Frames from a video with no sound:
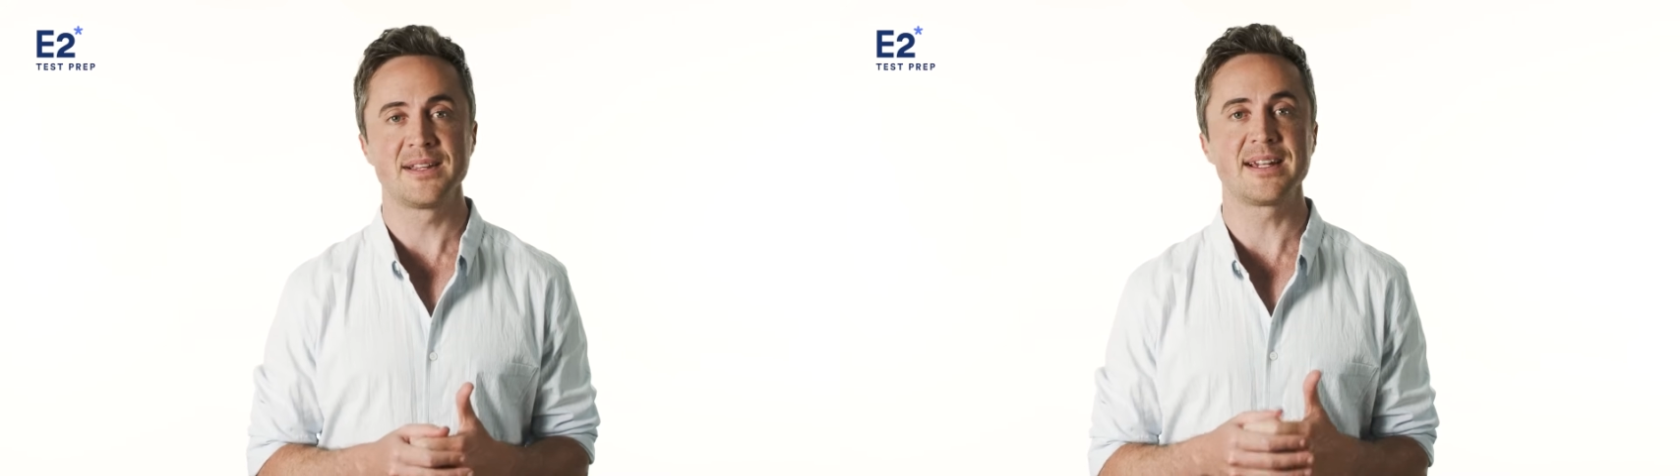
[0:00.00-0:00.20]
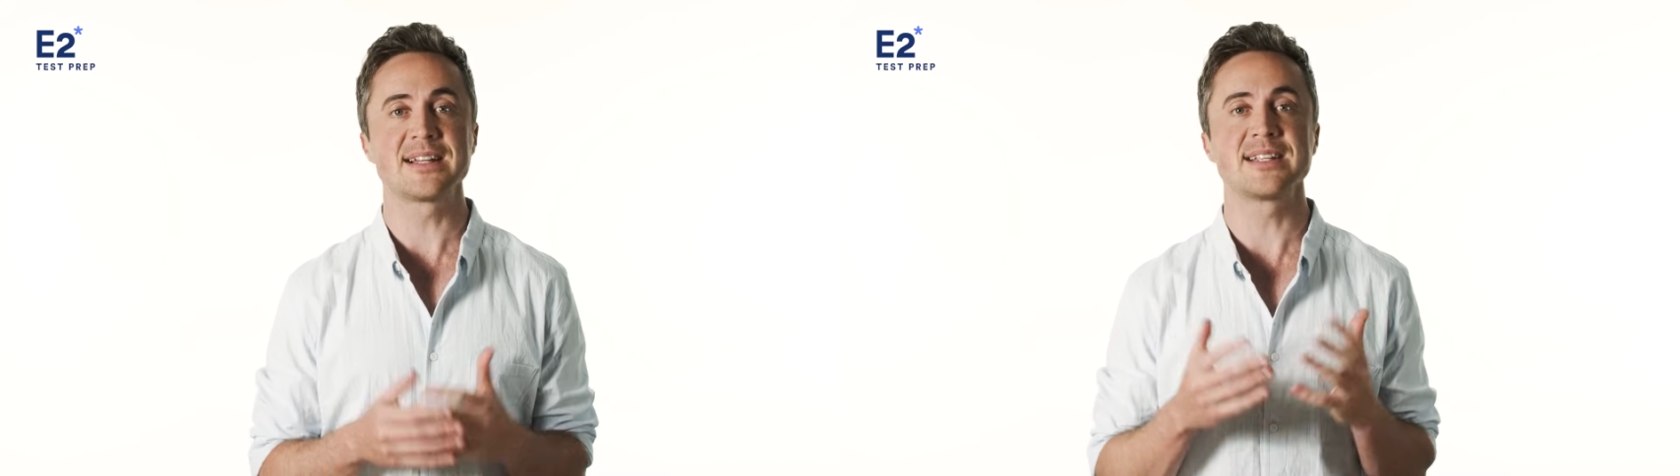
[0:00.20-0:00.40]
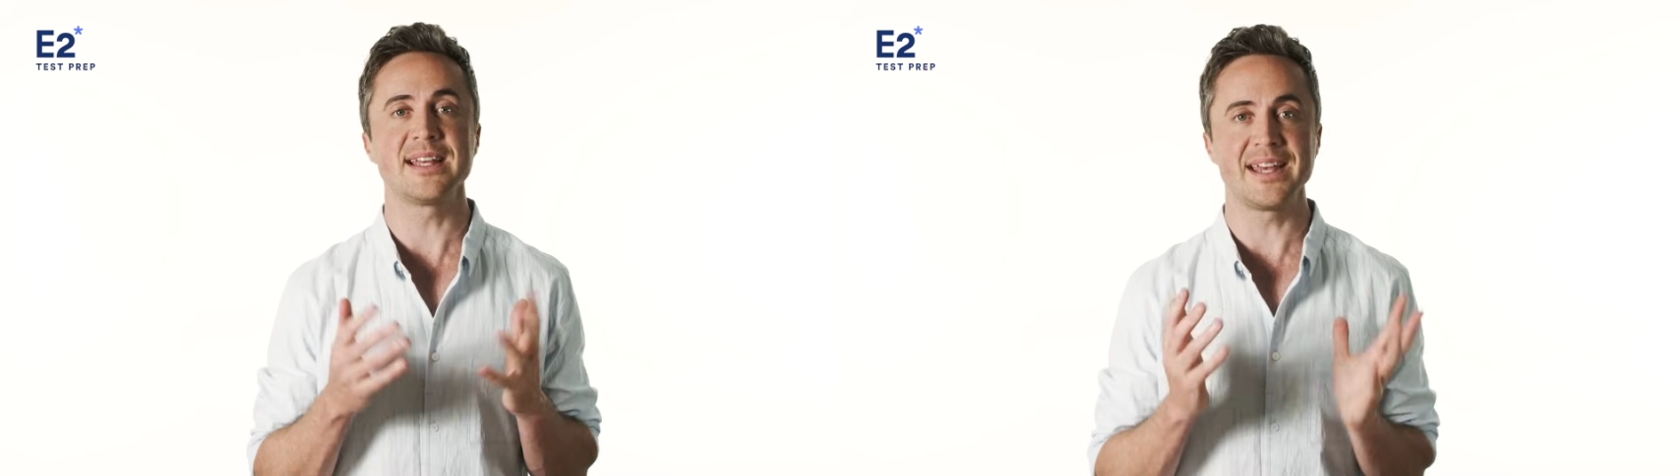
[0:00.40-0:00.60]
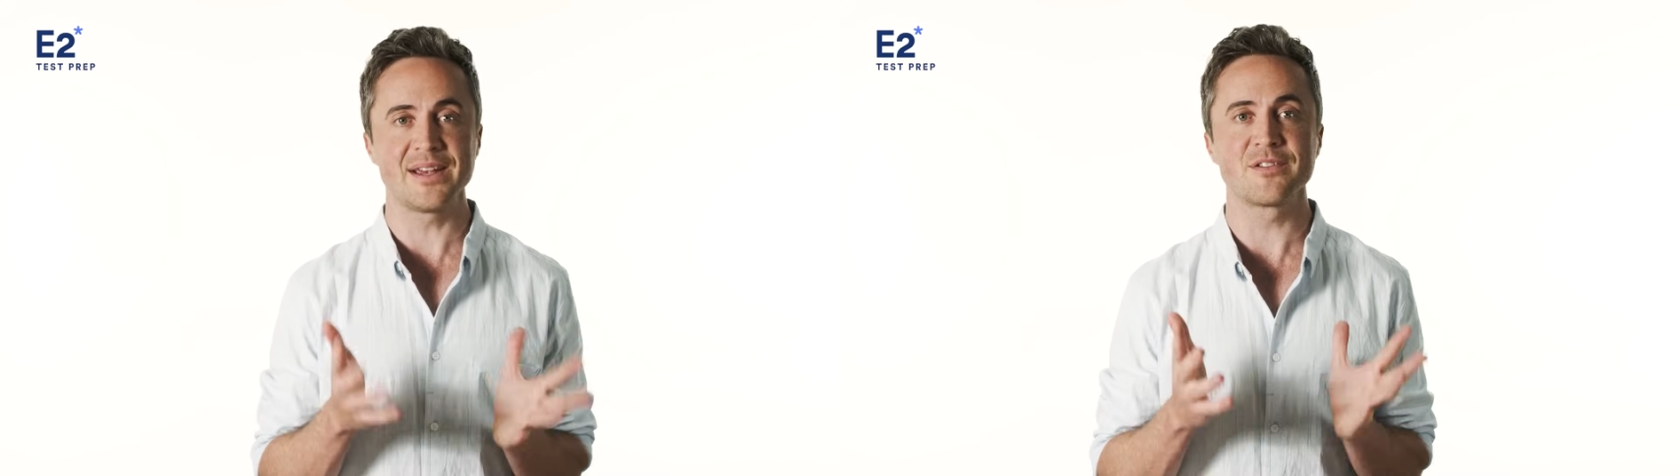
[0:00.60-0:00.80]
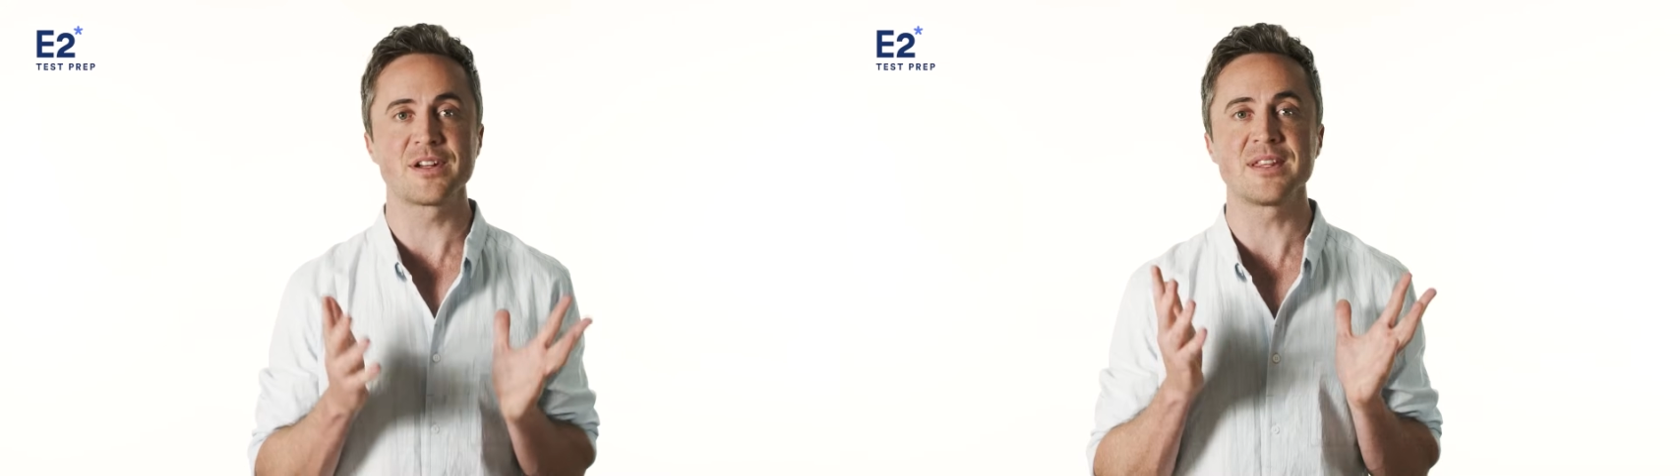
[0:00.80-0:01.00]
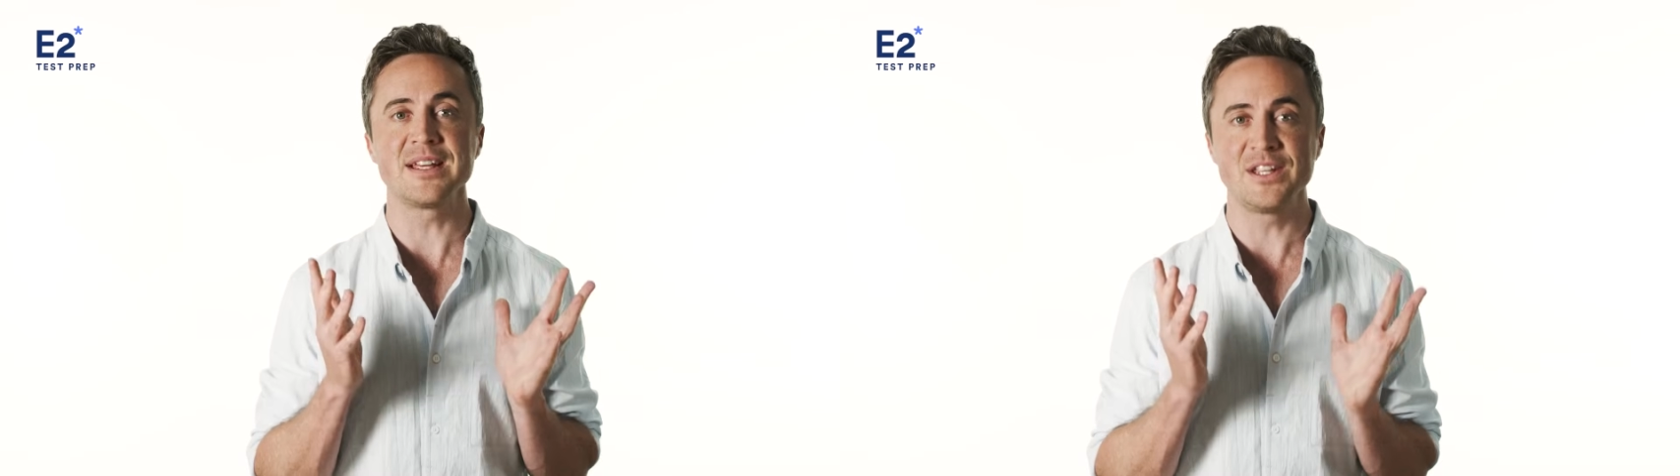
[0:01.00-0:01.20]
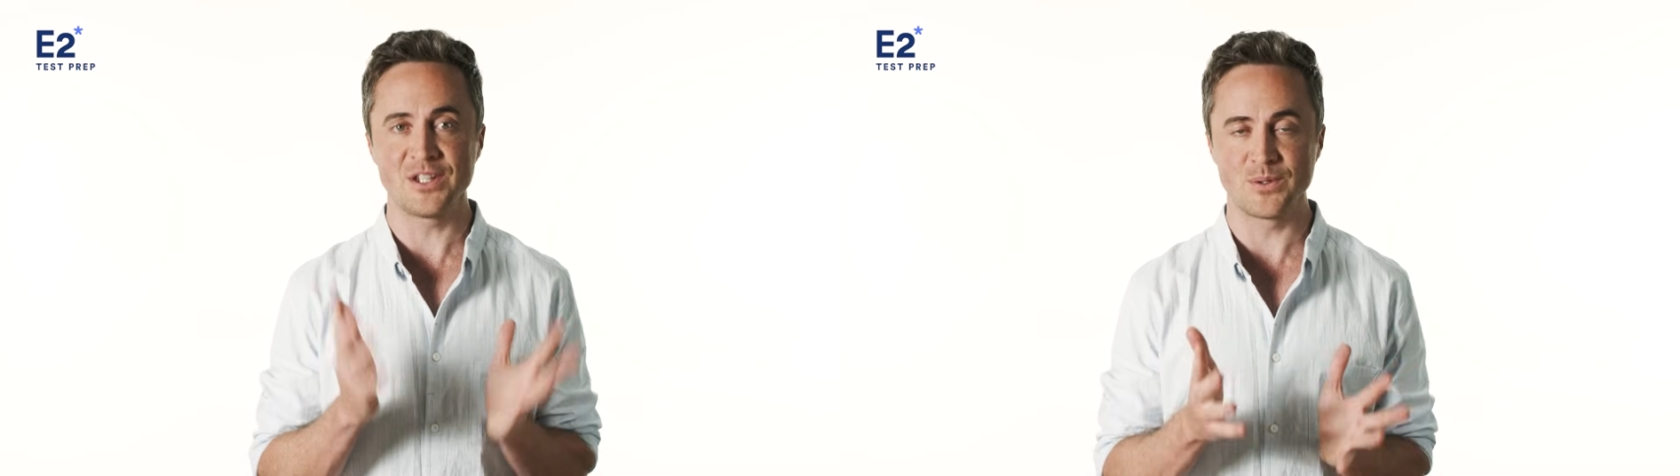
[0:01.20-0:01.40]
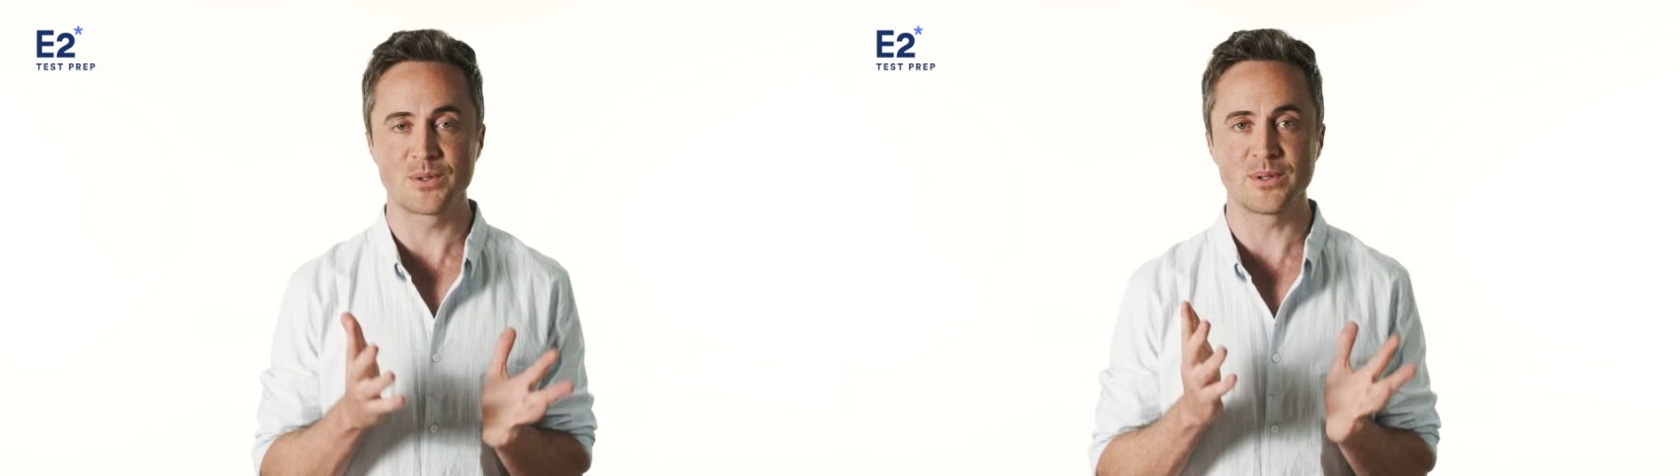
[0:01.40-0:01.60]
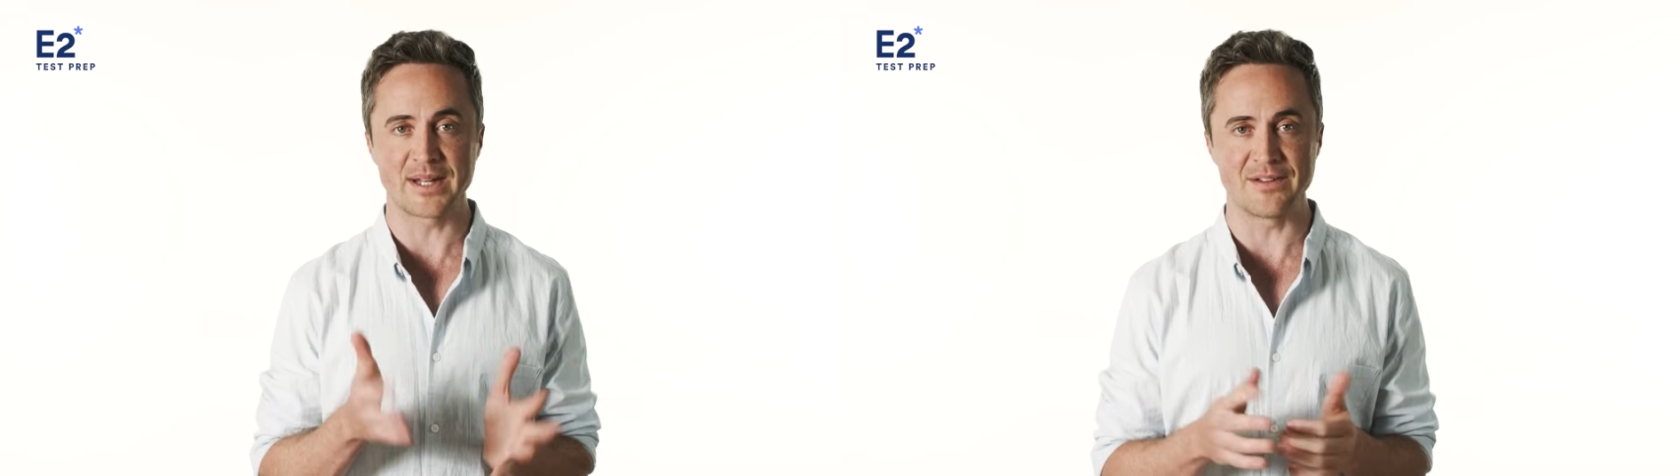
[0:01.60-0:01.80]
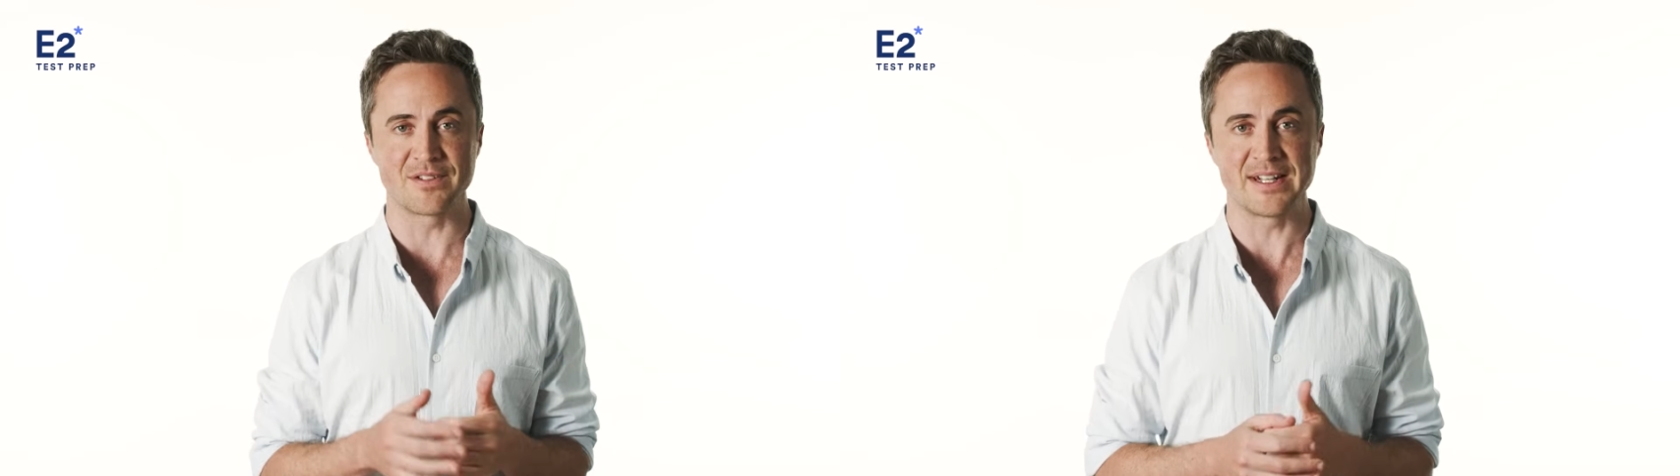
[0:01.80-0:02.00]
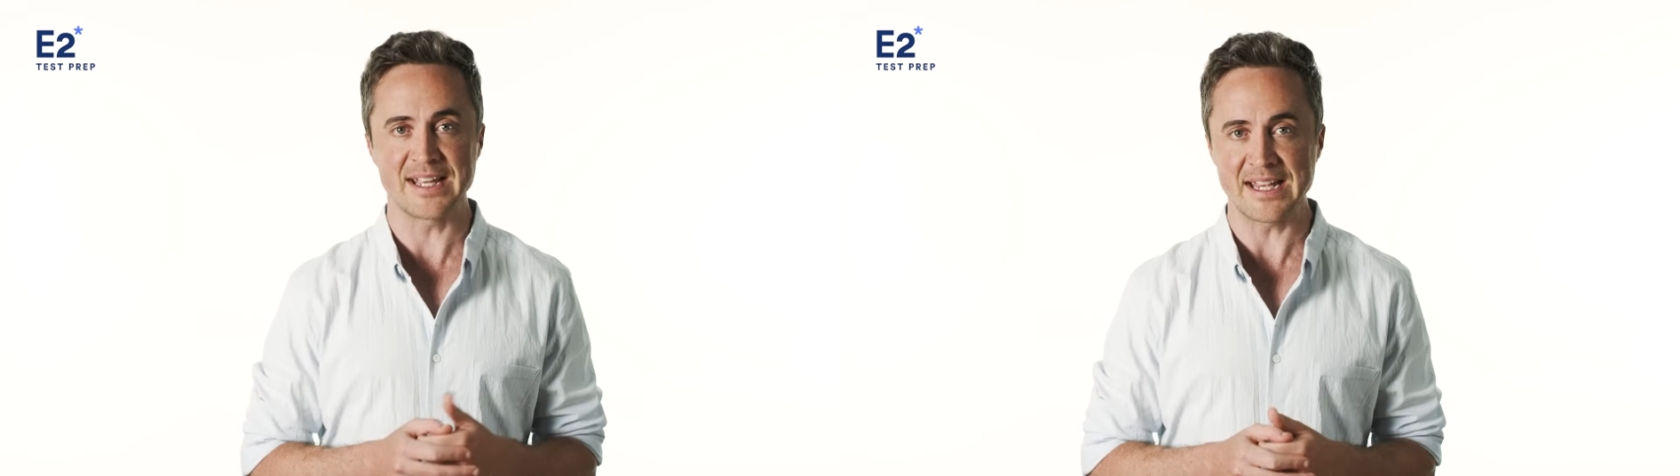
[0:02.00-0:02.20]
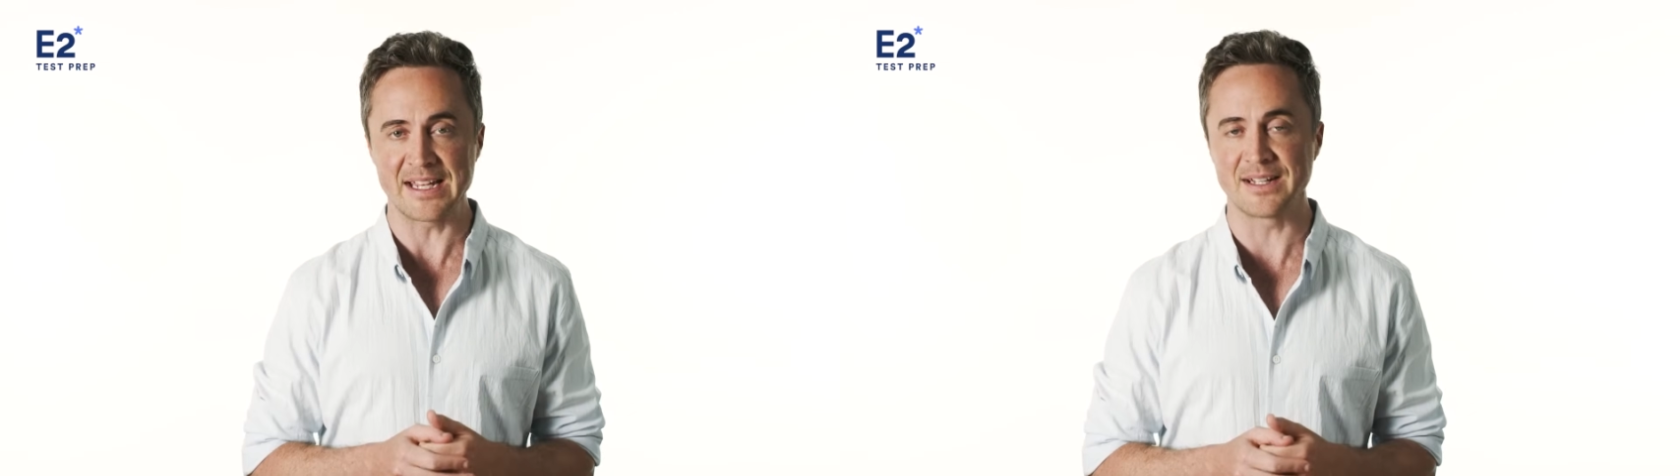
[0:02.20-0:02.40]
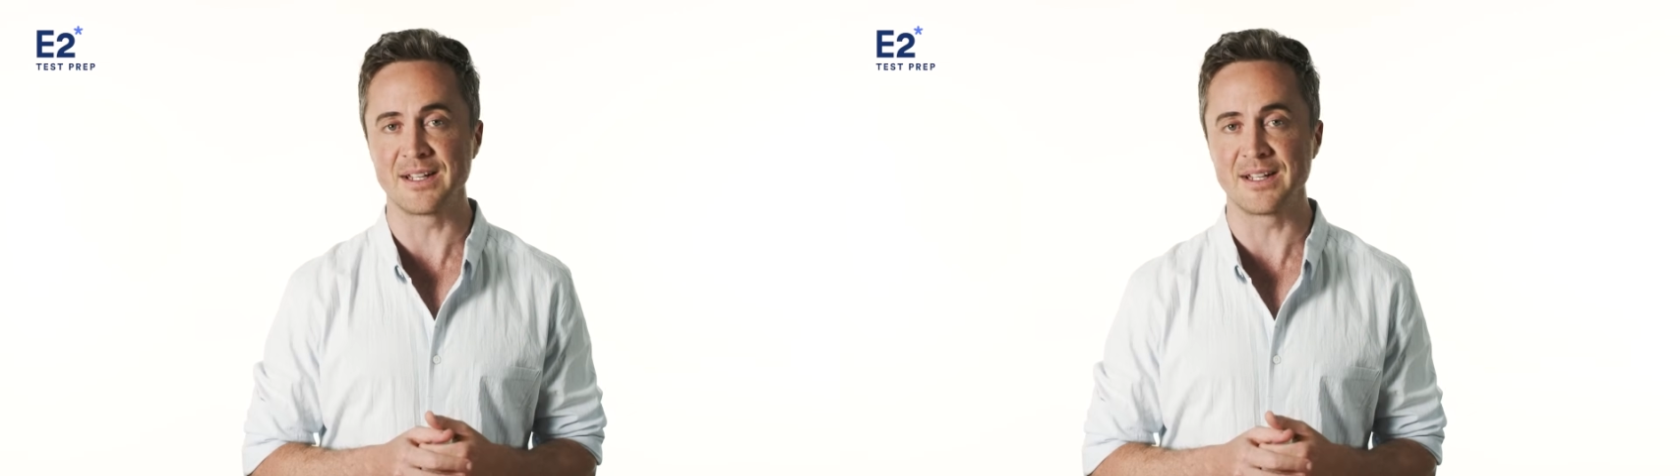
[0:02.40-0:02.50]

that has everything you could ever need,